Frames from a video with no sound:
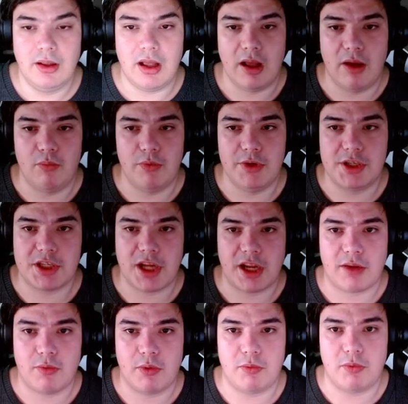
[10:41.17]
and we
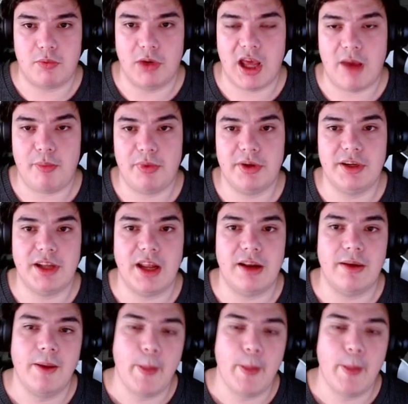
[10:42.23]
check what will happen, then